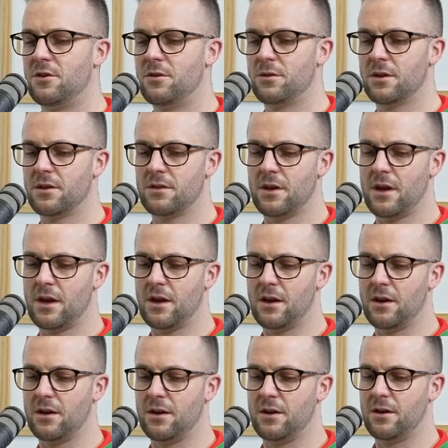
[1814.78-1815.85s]
you think that
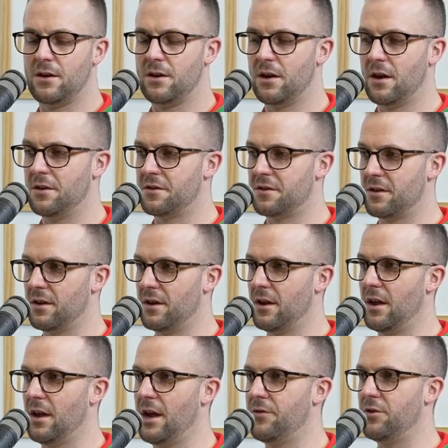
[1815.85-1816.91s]
is
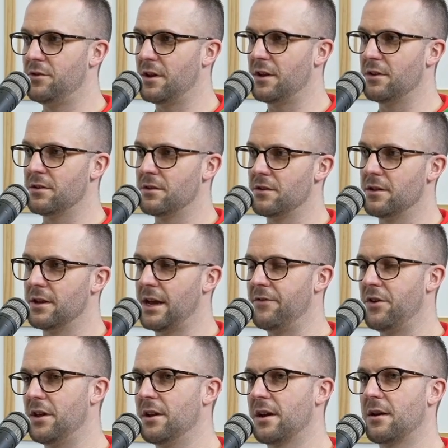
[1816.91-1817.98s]
have you done have
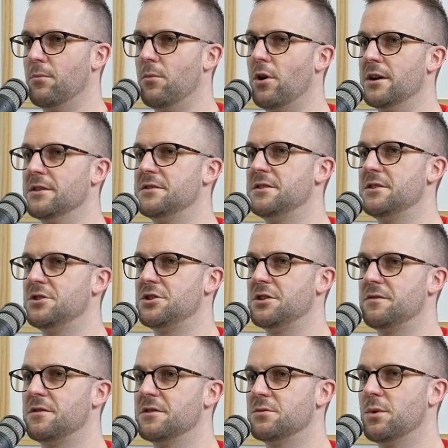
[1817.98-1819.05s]
you had like a mindset
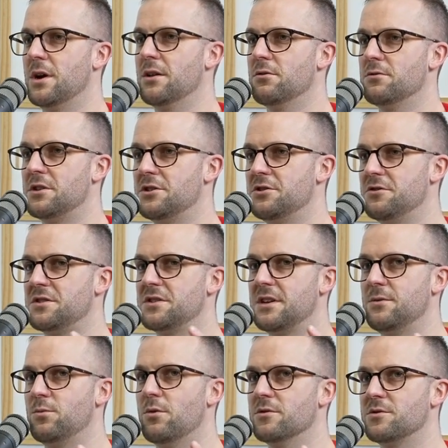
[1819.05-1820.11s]
shift as well or did you see
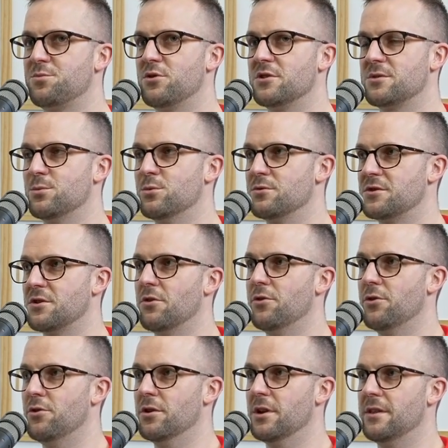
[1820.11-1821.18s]
what was possible so
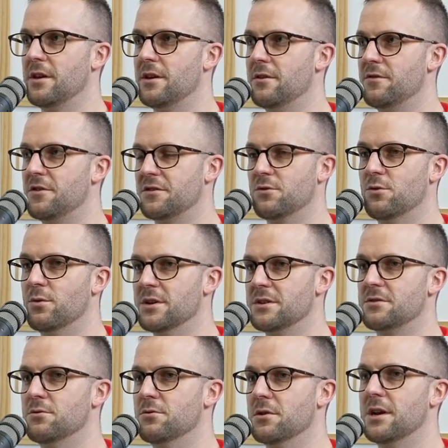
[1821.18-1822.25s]
early that you've just always
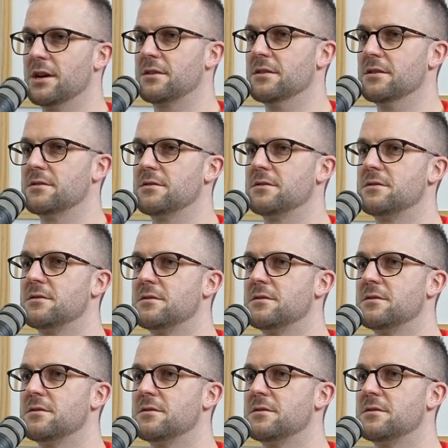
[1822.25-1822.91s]
thought like this